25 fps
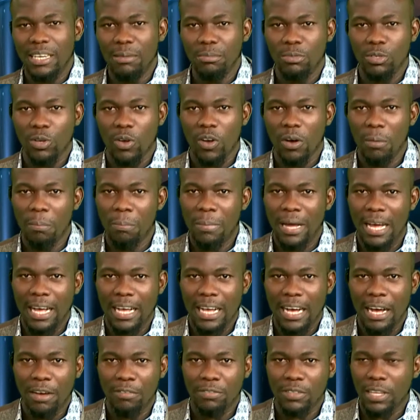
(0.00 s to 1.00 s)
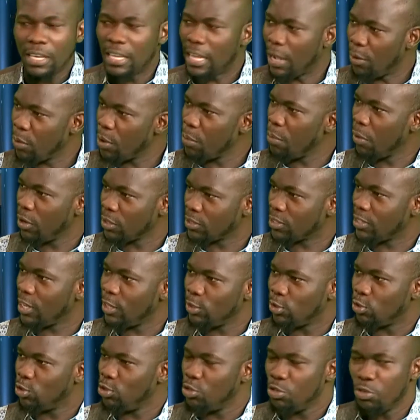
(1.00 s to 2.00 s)
him to come back after. Yeah, we must say
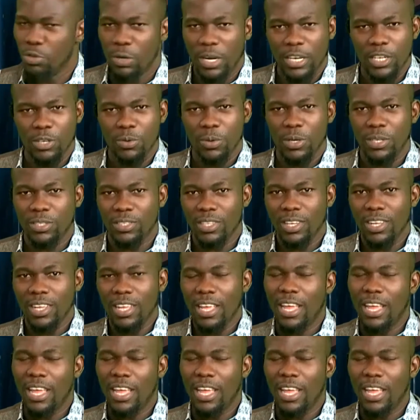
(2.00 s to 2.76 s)
to you, anyways.